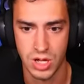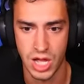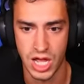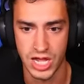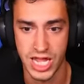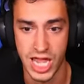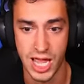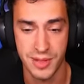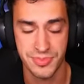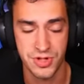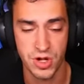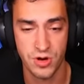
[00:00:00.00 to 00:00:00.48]

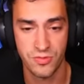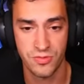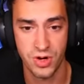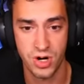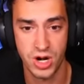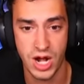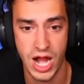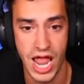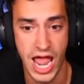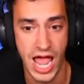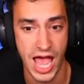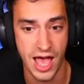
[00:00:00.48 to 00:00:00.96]
I gapped
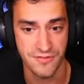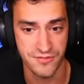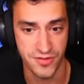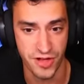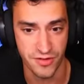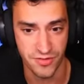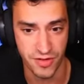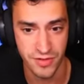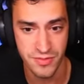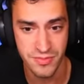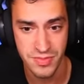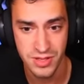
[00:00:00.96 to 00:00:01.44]
over half
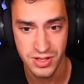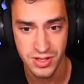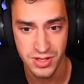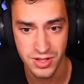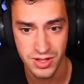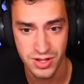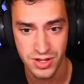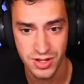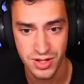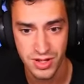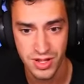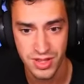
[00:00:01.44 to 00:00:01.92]
of them.
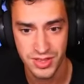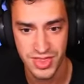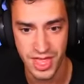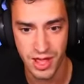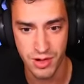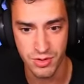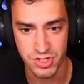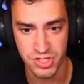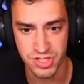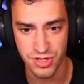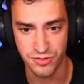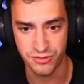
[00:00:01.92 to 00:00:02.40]

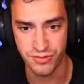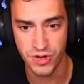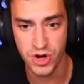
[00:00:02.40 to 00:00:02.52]
That was the